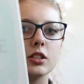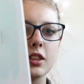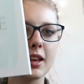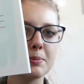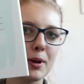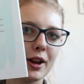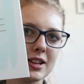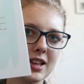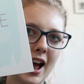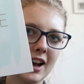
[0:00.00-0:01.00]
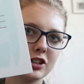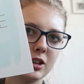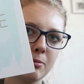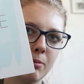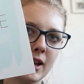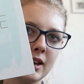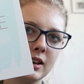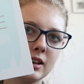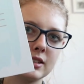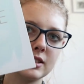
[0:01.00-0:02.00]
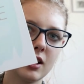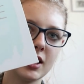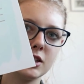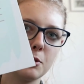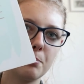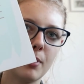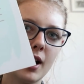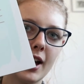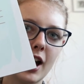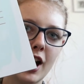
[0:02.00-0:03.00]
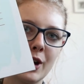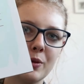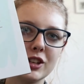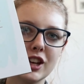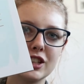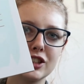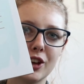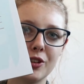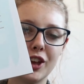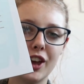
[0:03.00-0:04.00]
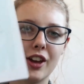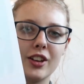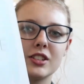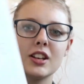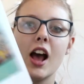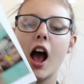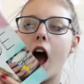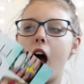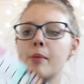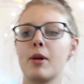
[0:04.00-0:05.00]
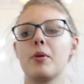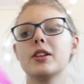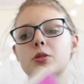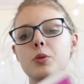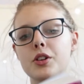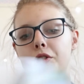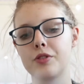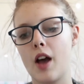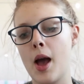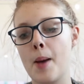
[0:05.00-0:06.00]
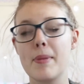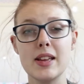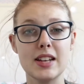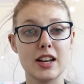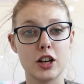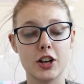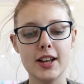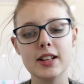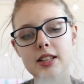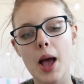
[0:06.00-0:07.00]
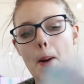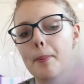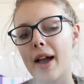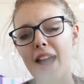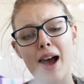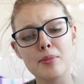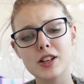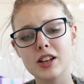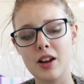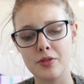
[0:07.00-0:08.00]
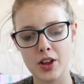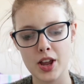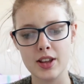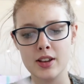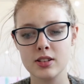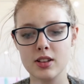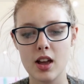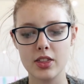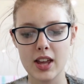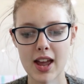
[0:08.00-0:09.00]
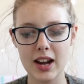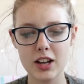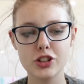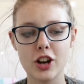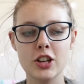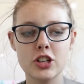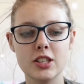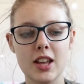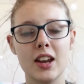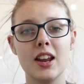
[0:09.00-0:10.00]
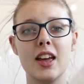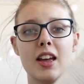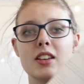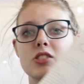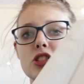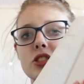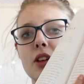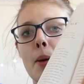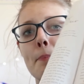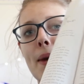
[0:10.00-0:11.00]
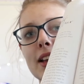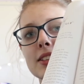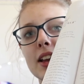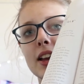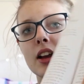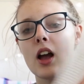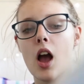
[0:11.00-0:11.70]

So this book has actually been signed by her, which is so cute. I went to one of her meet and greets, but I absolutely love these. The illustrations in here is just amazing.